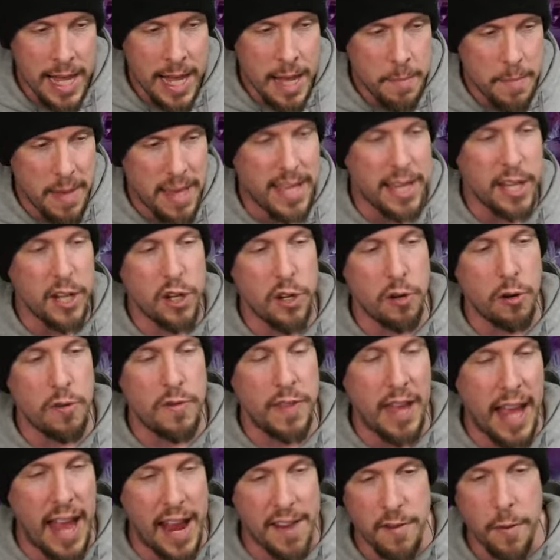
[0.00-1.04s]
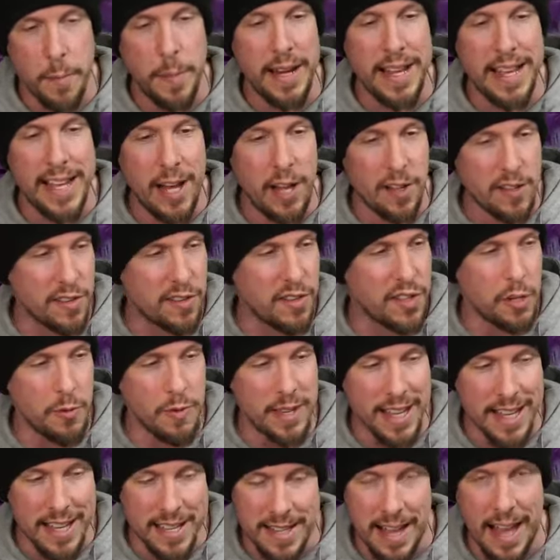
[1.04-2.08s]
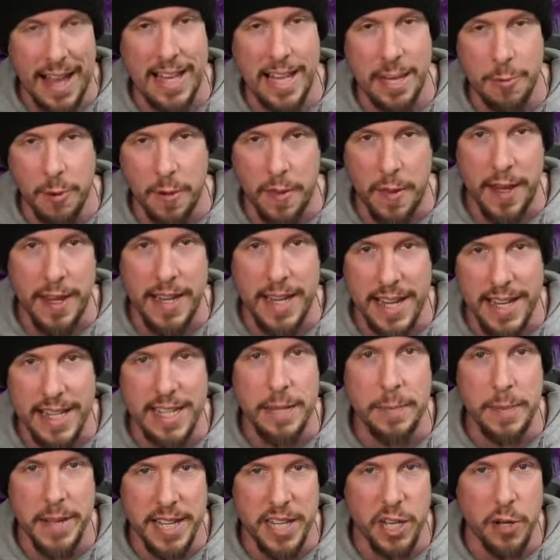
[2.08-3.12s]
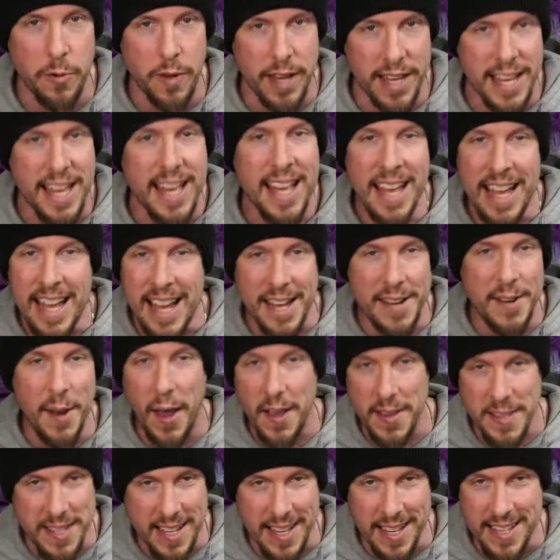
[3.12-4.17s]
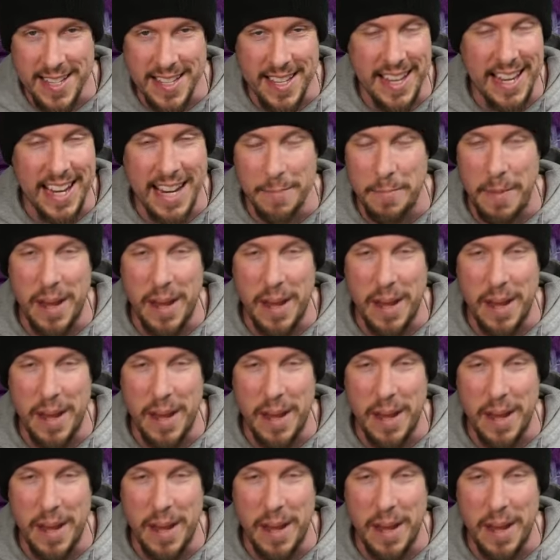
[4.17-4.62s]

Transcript: making sure that everybody else is doing exactly what they need to be doing and not CC'd,